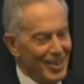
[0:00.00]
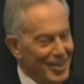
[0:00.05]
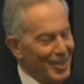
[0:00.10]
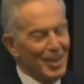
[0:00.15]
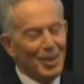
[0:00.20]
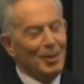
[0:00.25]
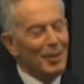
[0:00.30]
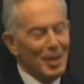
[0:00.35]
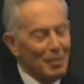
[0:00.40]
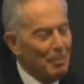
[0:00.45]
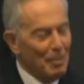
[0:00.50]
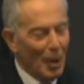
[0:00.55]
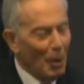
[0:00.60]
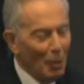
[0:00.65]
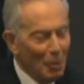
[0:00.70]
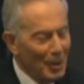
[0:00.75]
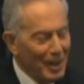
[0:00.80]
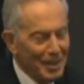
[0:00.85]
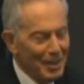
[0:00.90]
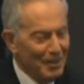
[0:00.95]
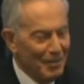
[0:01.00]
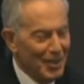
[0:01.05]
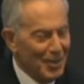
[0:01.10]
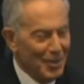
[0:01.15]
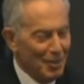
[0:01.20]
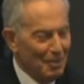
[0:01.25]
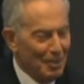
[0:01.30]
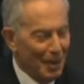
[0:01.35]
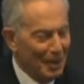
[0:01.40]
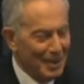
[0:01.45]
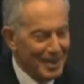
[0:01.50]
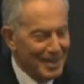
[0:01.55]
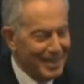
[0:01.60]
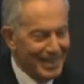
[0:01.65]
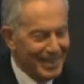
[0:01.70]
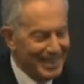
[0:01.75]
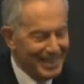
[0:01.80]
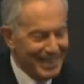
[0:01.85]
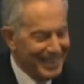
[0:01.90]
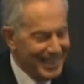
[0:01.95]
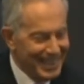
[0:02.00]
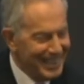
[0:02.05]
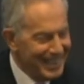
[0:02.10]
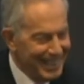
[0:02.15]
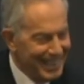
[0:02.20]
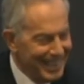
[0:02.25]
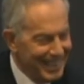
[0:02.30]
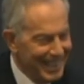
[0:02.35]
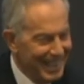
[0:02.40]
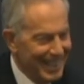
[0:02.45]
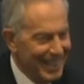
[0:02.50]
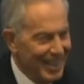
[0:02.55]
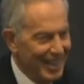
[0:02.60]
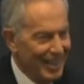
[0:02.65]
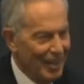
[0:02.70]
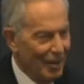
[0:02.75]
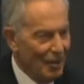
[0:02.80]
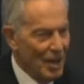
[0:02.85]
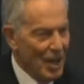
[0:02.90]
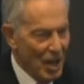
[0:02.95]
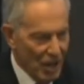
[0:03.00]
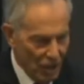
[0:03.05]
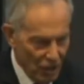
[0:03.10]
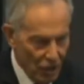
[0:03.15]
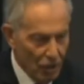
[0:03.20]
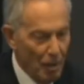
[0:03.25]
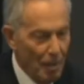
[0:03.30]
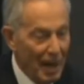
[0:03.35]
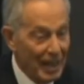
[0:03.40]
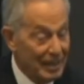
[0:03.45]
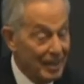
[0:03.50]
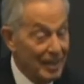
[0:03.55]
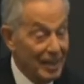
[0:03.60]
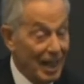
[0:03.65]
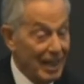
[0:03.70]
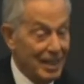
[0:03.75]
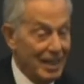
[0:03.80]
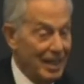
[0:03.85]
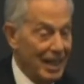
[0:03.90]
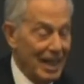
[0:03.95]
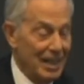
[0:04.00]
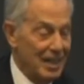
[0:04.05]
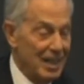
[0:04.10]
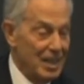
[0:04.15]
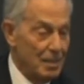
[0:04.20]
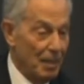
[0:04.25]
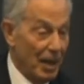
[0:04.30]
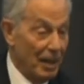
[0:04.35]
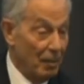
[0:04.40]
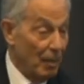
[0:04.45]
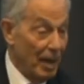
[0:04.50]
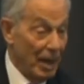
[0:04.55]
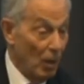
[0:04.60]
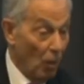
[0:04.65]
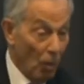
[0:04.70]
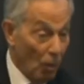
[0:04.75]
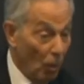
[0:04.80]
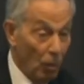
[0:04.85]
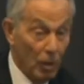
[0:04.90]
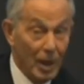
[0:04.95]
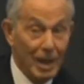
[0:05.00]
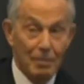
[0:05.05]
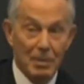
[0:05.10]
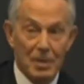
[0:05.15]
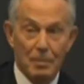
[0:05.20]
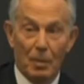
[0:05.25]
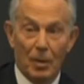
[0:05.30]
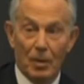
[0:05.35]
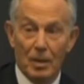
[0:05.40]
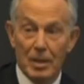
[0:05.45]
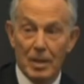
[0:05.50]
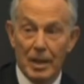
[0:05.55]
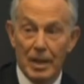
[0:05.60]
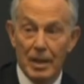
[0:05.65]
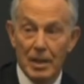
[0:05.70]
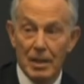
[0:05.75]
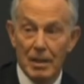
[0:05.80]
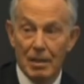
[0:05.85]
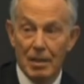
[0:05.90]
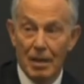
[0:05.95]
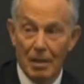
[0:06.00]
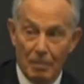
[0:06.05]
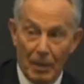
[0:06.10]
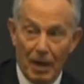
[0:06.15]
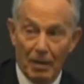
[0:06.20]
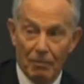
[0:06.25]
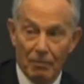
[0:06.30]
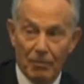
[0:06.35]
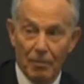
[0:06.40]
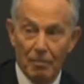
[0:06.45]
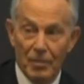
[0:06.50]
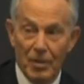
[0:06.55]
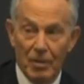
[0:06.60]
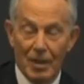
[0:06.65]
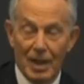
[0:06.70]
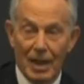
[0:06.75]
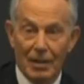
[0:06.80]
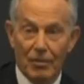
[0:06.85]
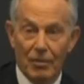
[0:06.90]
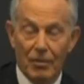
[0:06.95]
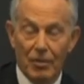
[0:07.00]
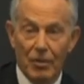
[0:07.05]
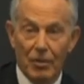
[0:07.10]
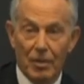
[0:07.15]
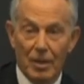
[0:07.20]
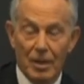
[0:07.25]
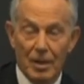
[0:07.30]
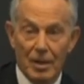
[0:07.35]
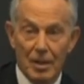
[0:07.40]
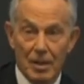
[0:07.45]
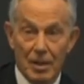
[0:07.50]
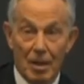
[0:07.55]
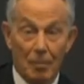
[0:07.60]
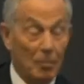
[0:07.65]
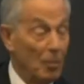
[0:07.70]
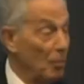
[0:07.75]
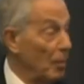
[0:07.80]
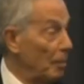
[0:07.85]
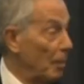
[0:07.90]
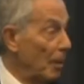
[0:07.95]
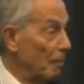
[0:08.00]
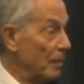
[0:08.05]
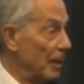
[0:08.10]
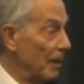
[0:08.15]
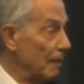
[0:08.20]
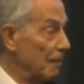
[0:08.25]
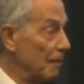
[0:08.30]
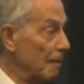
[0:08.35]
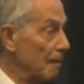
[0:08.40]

You poll individual policies, it doesn't, you know, you go back to the 1980s, by the way, all Labour's policies, apart from unilateral nuclear disarmament, were popular.